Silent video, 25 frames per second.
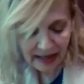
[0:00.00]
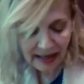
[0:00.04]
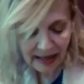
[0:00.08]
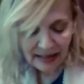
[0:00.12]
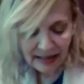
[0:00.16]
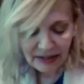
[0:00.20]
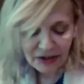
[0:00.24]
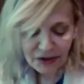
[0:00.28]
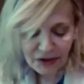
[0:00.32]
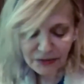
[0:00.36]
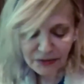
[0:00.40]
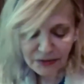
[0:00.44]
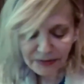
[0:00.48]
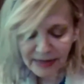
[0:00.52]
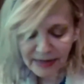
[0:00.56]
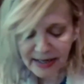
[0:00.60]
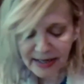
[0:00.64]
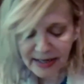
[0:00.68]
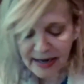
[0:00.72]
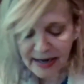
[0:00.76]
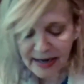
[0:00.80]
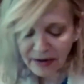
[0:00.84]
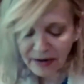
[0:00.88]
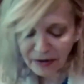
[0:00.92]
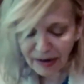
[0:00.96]
Sarit
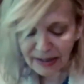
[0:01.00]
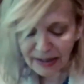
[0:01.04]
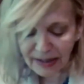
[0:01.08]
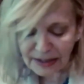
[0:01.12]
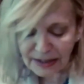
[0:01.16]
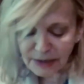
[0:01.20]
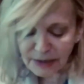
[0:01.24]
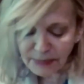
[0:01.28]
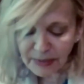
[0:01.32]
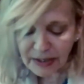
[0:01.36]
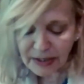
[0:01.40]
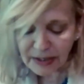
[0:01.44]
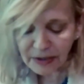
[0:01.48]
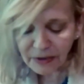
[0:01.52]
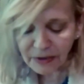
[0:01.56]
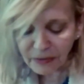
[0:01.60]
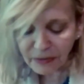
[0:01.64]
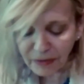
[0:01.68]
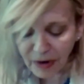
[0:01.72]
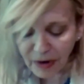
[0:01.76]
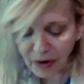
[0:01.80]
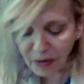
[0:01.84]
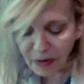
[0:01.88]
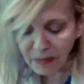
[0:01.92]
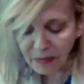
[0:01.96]
and her husband,
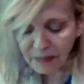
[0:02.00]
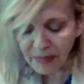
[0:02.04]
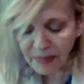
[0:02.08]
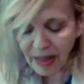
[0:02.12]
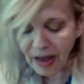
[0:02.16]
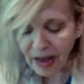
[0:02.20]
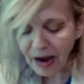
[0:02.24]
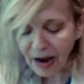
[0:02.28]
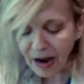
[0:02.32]
Yoram,